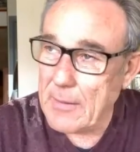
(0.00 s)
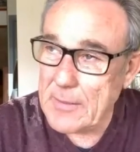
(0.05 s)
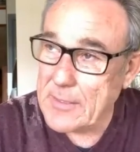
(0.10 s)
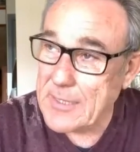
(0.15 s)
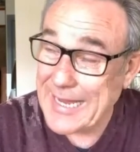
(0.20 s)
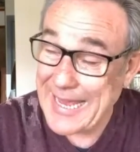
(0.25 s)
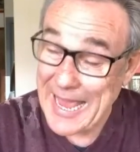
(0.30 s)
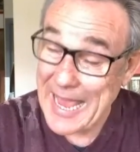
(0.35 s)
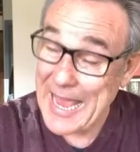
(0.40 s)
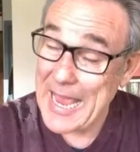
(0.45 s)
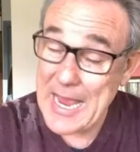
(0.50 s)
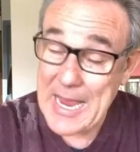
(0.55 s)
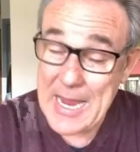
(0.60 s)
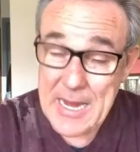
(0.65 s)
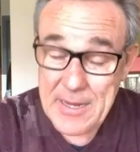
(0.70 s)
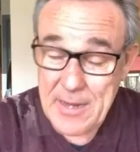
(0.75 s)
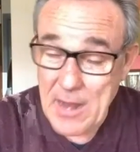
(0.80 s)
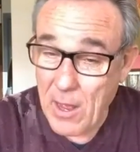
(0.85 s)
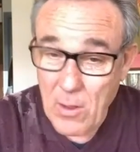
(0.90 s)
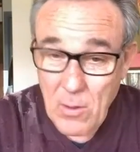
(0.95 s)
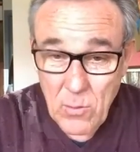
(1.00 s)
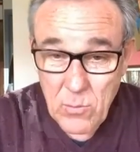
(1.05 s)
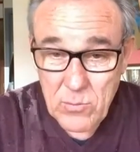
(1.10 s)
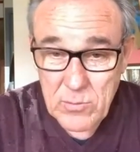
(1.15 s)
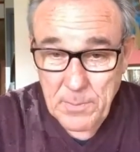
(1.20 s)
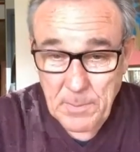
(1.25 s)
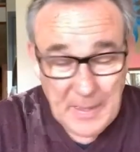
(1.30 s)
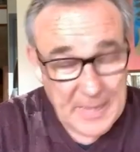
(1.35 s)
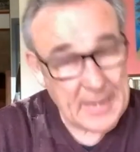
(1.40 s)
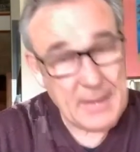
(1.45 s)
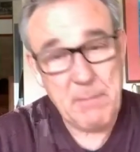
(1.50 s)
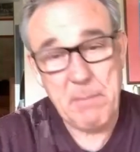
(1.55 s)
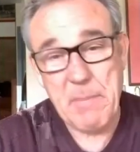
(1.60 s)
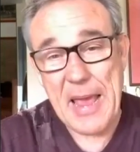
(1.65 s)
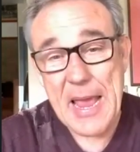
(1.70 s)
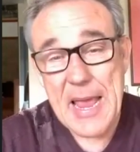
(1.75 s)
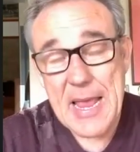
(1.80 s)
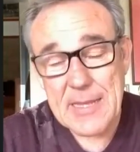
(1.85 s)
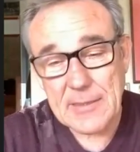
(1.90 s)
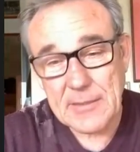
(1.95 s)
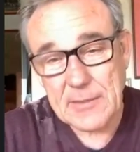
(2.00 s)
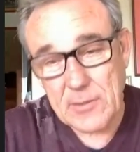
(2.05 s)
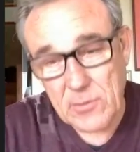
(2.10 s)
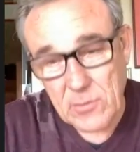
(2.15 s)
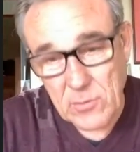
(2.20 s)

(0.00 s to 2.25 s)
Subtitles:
decayed old pink bats